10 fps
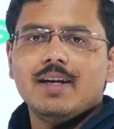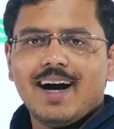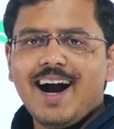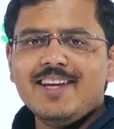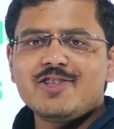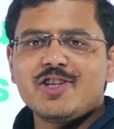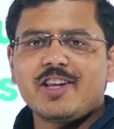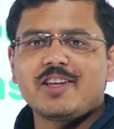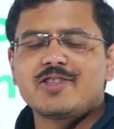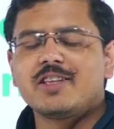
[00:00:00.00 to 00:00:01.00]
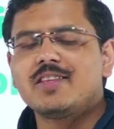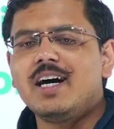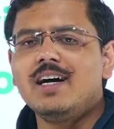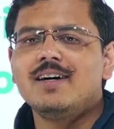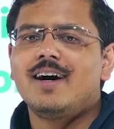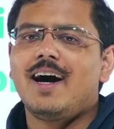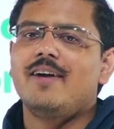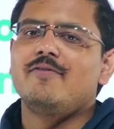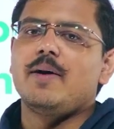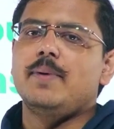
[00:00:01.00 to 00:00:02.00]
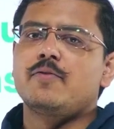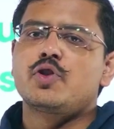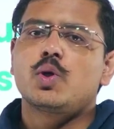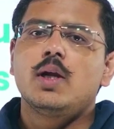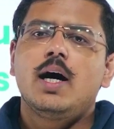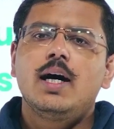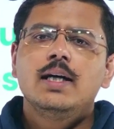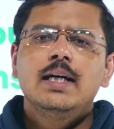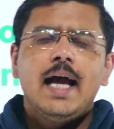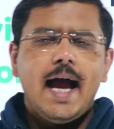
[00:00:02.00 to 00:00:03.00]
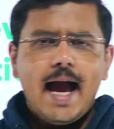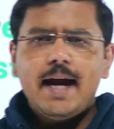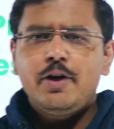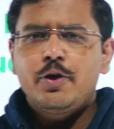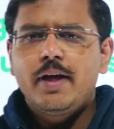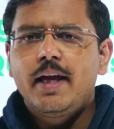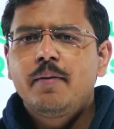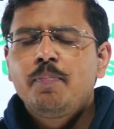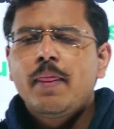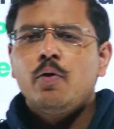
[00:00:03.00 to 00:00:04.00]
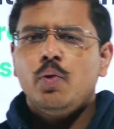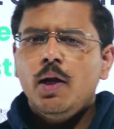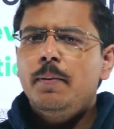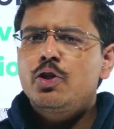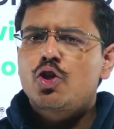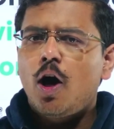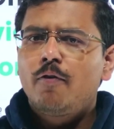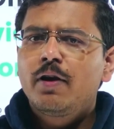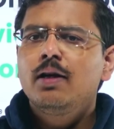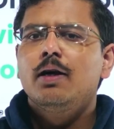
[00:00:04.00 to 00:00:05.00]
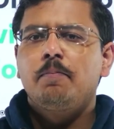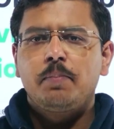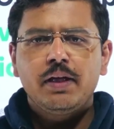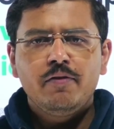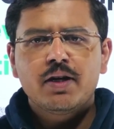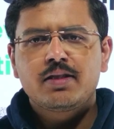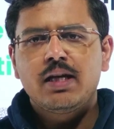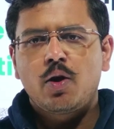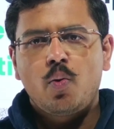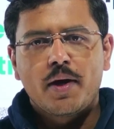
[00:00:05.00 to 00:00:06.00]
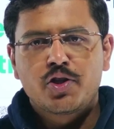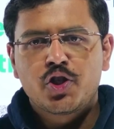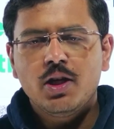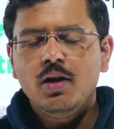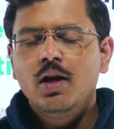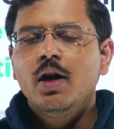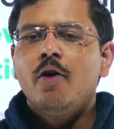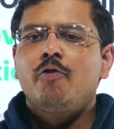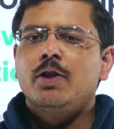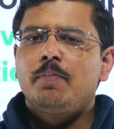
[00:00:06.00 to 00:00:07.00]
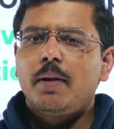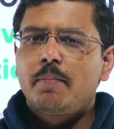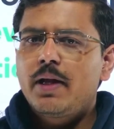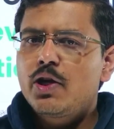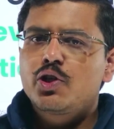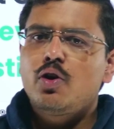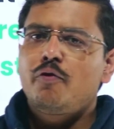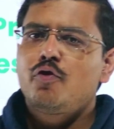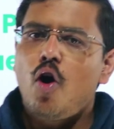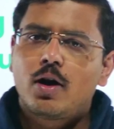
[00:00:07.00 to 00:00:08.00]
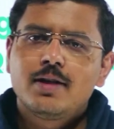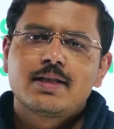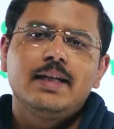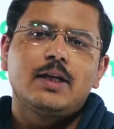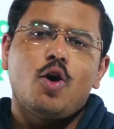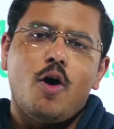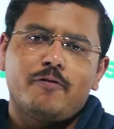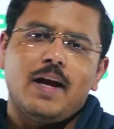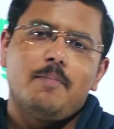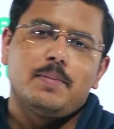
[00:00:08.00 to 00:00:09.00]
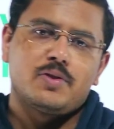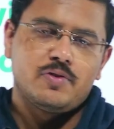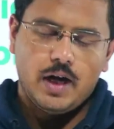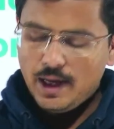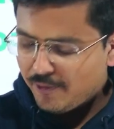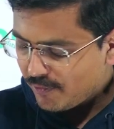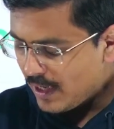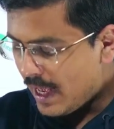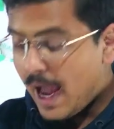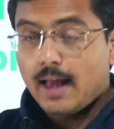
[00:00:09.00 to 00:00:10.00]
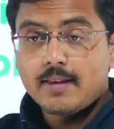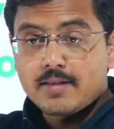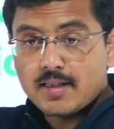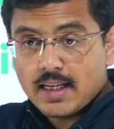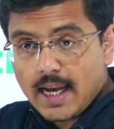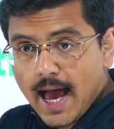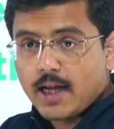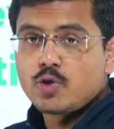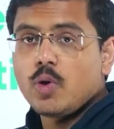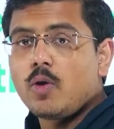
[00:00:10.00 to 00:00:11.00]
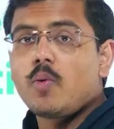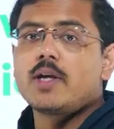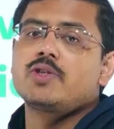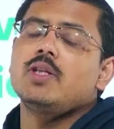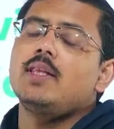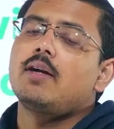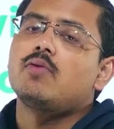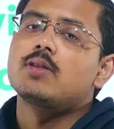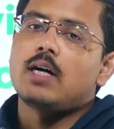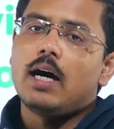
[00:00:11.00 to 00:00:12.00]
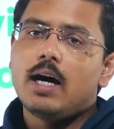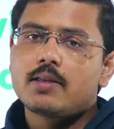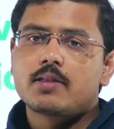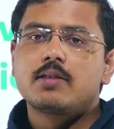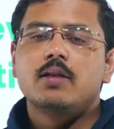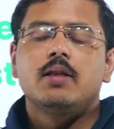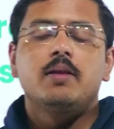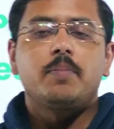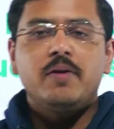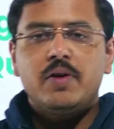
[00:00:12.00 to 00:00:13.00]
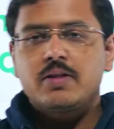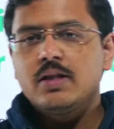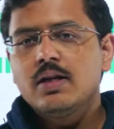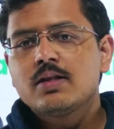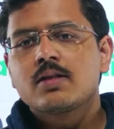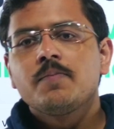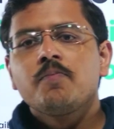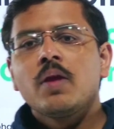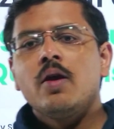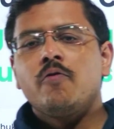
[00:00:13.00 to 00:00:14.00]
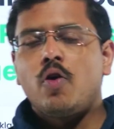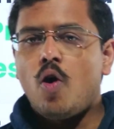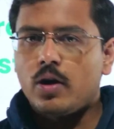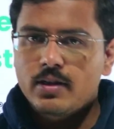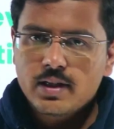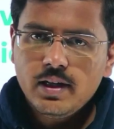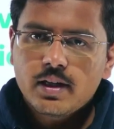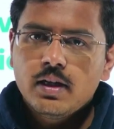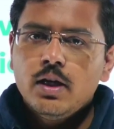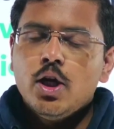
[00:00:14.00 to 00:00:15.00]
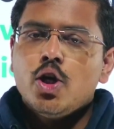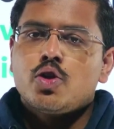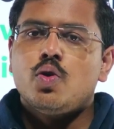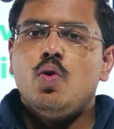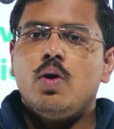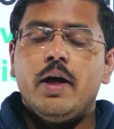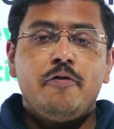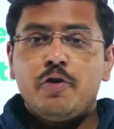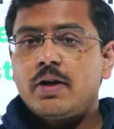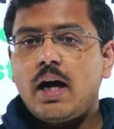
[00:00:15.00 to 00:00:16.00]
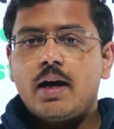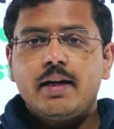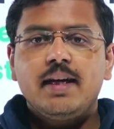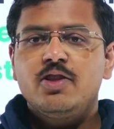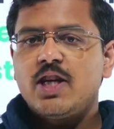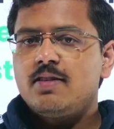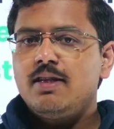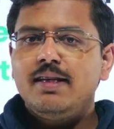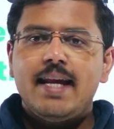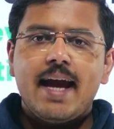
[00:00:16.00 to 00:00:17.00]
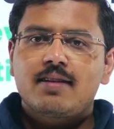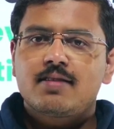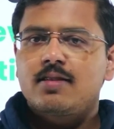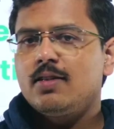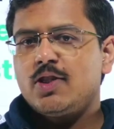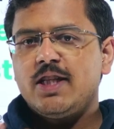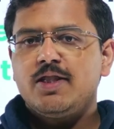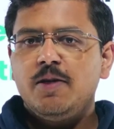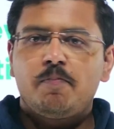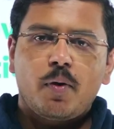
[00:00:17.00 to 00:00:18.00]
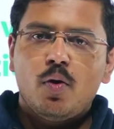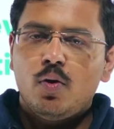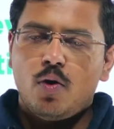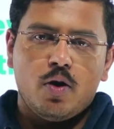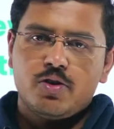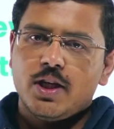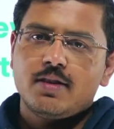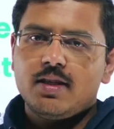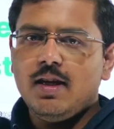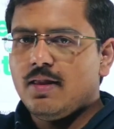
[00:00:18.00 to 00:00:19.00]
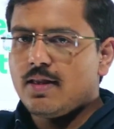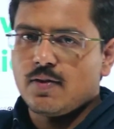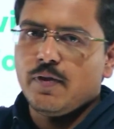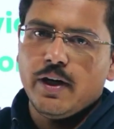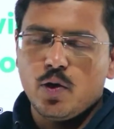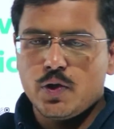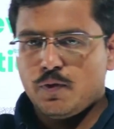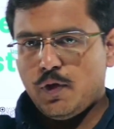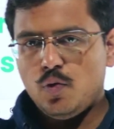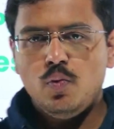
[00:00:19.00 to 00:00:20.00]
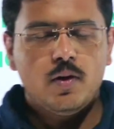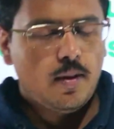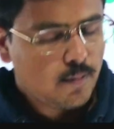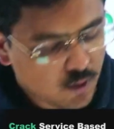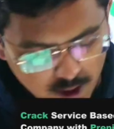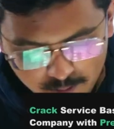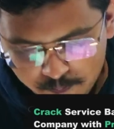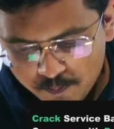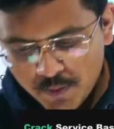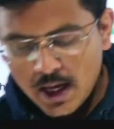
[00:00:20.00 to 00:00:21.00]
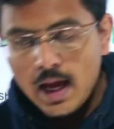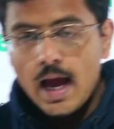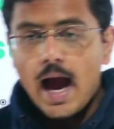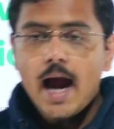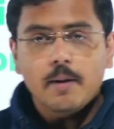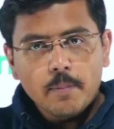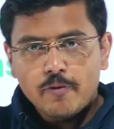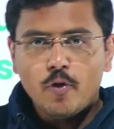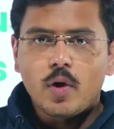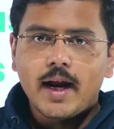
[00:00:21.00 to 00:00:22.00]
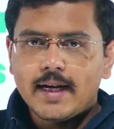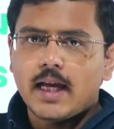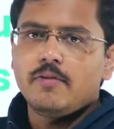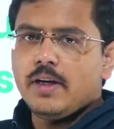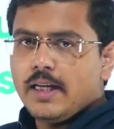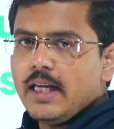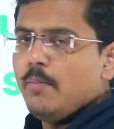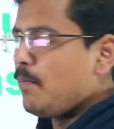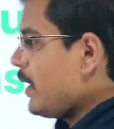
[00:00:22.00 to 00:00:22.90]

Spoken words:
Hi Engineering Janta, I am Vaibhav Shukla and today we'll be solving a previous year question for the preparation of Cognizant Off-Campus Drive, and this is an actual question that was asked in the previous years for Cognizant. So if you're targeting GenC Next, GenC Pro or GenC, this video is for you, number one. And before I dive in deep